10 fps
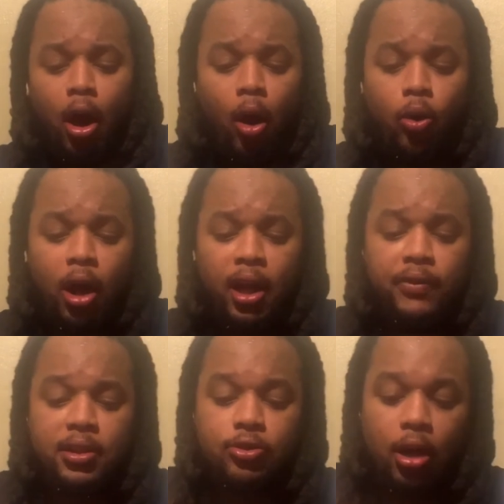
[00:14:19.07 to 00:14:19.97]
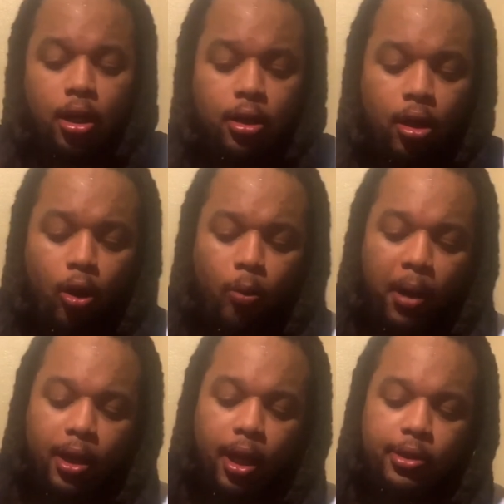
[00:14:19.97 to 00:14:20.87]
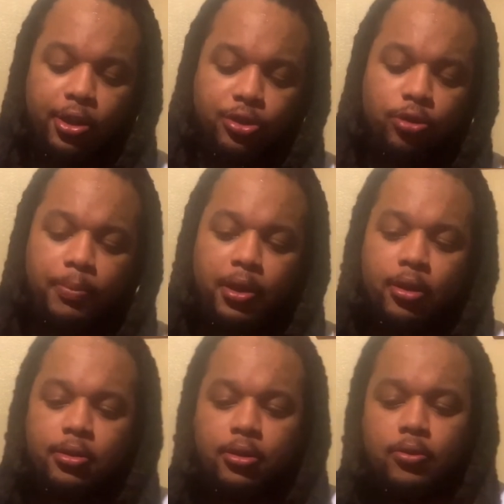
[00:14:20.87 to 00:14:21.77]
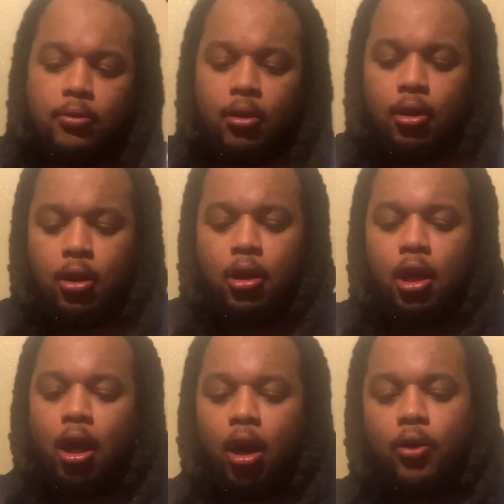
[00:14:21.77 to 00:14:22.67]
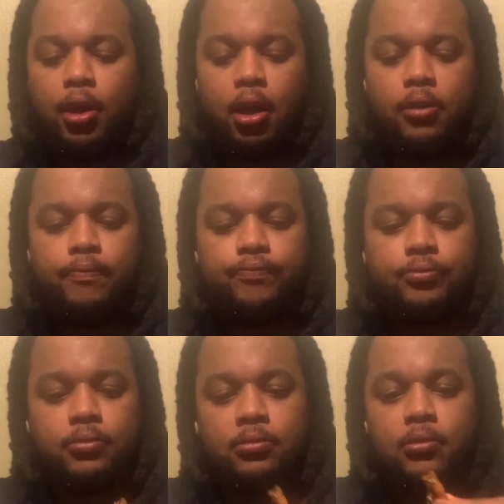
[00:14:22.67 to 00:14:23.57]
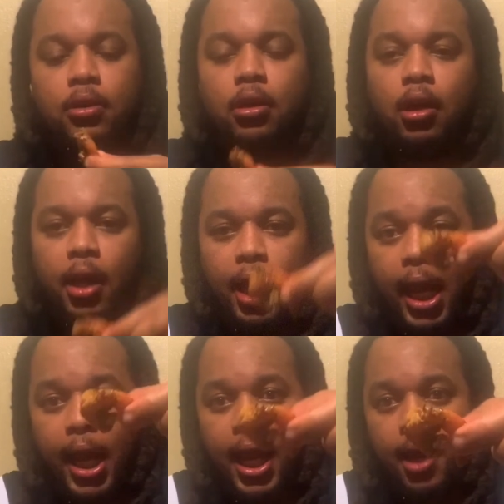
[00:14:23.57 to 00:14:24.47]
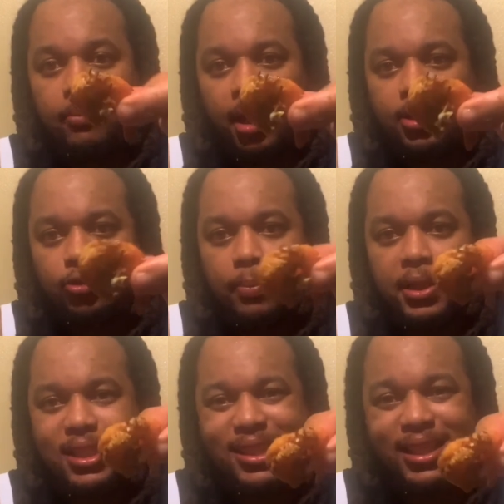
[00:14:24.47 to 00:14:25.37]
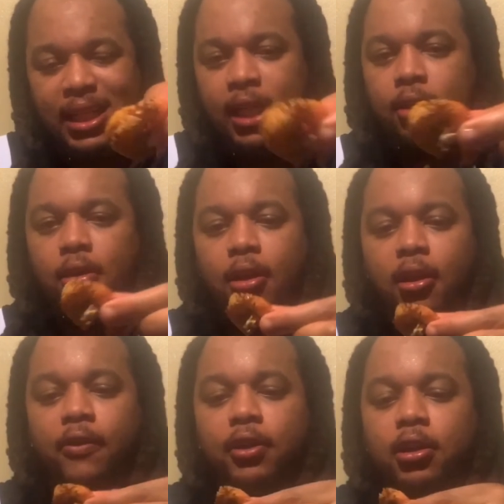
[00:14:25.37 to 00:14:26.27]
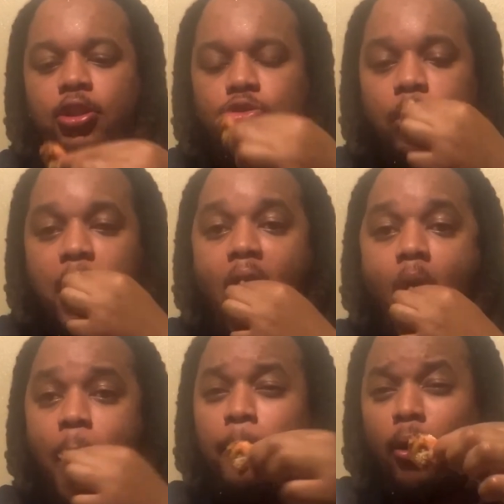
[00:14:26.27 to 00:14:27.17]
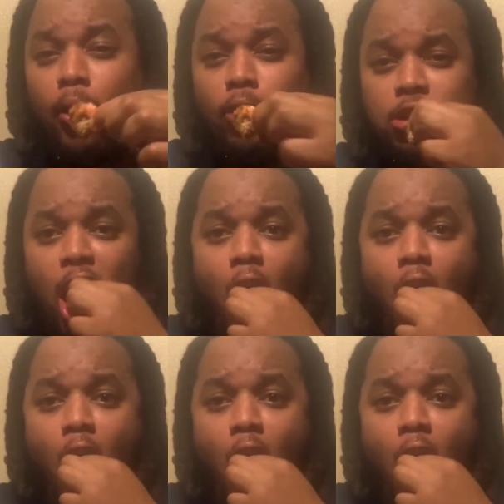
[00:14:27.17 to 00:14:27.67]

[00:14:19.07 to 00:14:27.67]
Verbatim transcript: Hold on, I didn't get to try. And, oh my God, there's shrimp in here too? Oh yeah. And my shrimp is clean. I love a clean shrimp. Pause.